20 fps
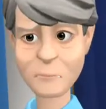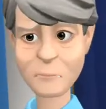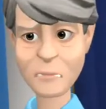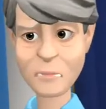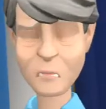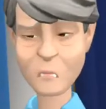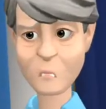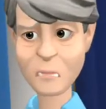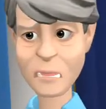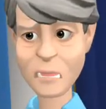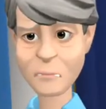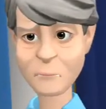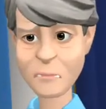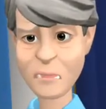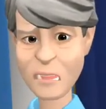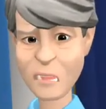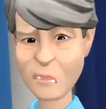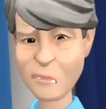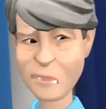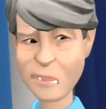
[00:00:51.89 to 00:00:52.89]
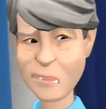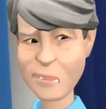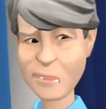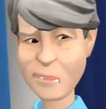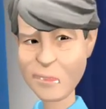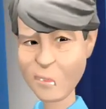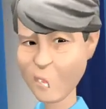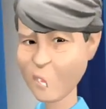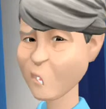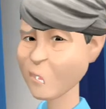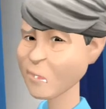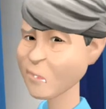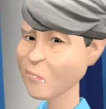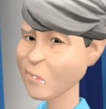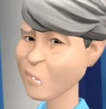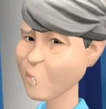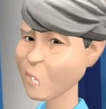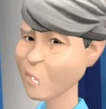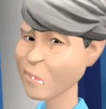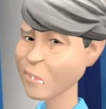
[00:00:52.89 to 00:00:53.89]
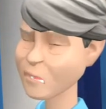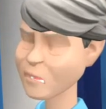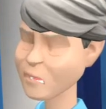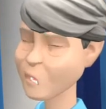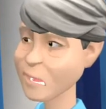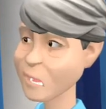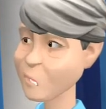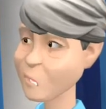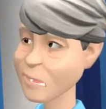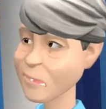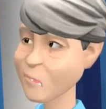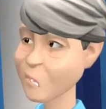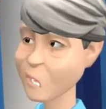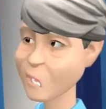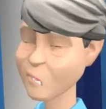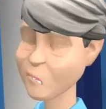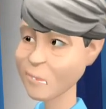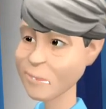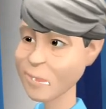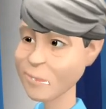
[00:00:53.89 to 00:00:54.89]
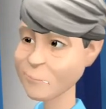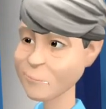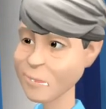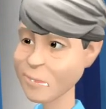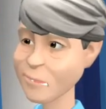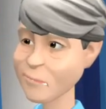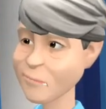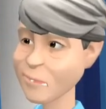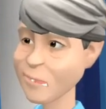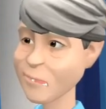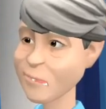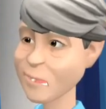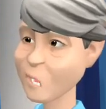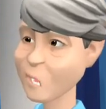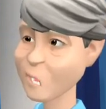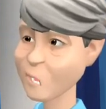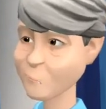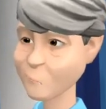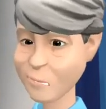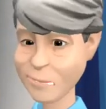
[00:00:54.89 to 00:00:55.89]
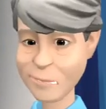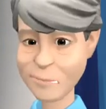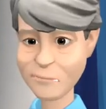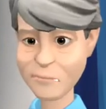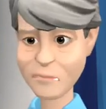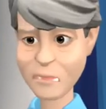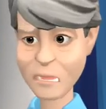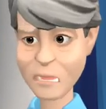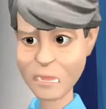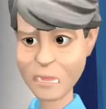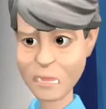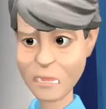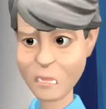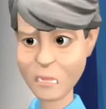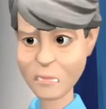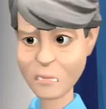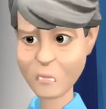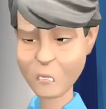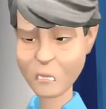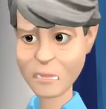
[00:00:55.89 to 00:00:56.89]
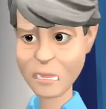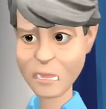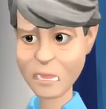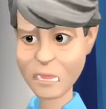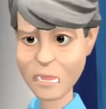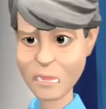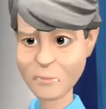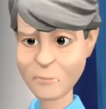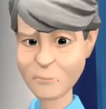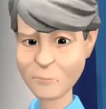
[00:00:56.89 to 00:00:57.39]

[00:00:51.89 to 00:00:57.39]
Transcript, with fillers: Rosie's mother Vicky conned everyone and was involved in benefit fraud plus faking her own death.